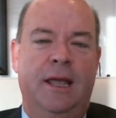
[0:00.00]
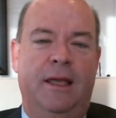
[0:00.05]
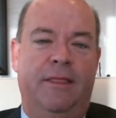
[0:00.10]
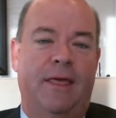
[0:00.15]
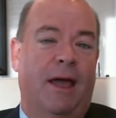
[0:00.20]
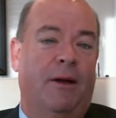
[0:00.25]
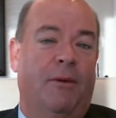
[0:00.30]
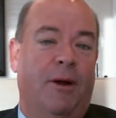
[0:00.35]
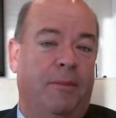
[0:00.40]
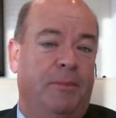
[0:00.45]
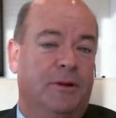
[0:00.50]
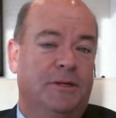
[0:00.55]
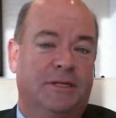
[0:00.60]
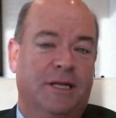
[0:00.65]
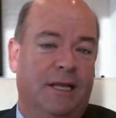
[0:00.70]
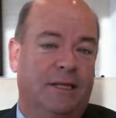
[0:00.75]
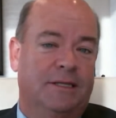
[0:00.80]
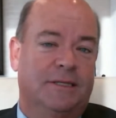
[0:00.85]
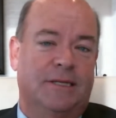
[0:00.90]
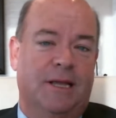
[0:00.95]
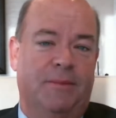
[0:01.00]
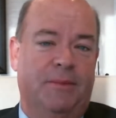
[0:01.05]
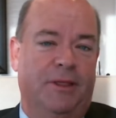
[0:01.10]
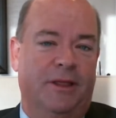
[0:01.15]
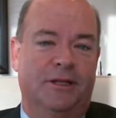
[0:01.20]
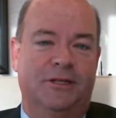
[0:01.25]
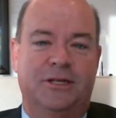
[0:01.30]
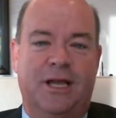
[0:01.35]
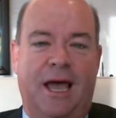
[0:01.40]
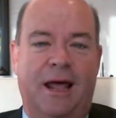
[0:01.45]
And that represents some of
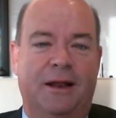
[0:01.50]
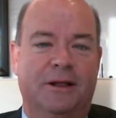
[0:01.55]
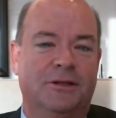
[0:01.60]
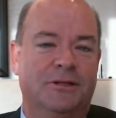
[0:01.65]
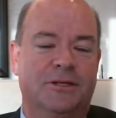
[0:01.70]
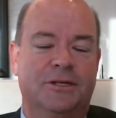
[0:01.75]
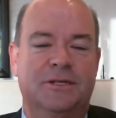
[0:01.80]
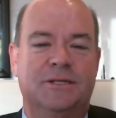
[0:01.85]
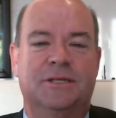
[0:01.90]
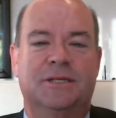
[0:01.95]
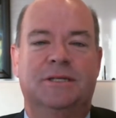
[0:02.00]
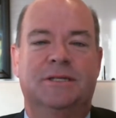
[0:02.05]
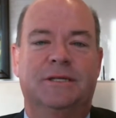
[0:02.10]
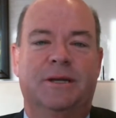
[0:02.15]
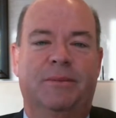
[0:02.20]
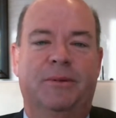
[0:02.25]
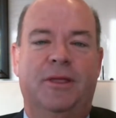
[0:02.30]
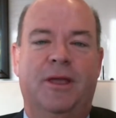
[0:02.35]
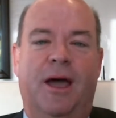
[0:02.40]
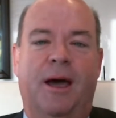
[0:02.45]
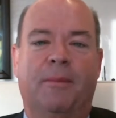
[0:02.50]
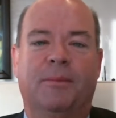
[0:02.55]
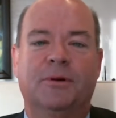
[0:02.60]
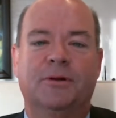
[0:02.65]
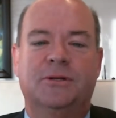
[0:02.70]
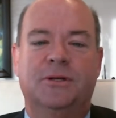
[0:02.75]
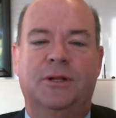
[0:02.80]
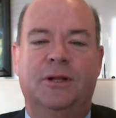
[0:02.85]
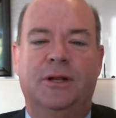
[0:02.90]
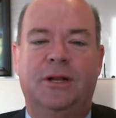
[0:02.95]
the challenges and some of the
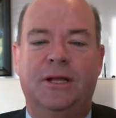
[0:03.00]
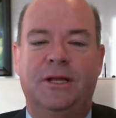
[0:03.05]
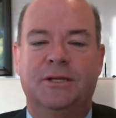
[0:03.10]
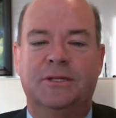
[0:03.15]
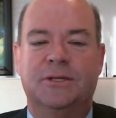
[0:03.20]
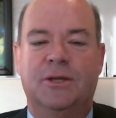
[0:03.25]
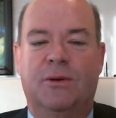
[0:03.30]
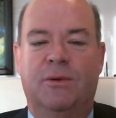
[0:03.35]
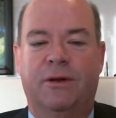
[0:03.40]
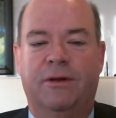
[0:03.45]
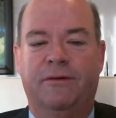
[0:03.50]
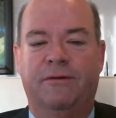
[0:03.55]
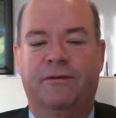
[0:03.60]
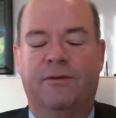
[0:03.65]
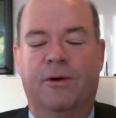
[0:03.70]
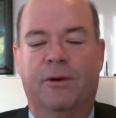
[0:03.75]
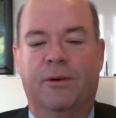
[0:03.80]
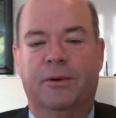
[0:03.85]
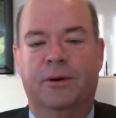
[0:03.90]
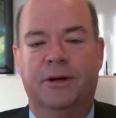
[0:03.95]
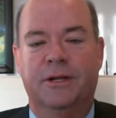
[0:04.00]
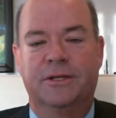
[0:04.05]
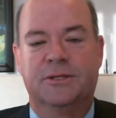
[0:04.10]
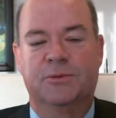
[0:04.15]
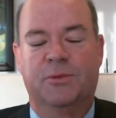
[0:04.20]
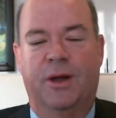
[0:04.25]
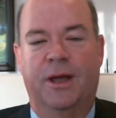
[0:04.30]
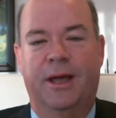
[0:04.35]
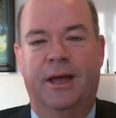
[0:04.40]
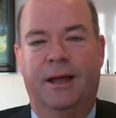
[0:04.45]
opportunities going forward
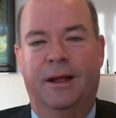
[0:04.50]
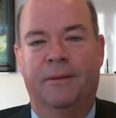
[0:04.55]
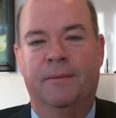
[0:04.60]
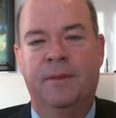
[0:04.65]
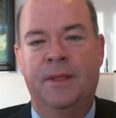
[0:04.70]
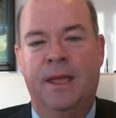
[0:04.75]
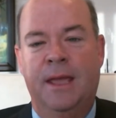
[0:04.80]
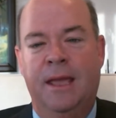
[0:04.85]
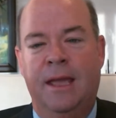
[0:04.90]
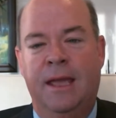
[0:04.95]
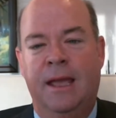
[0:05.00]
as well.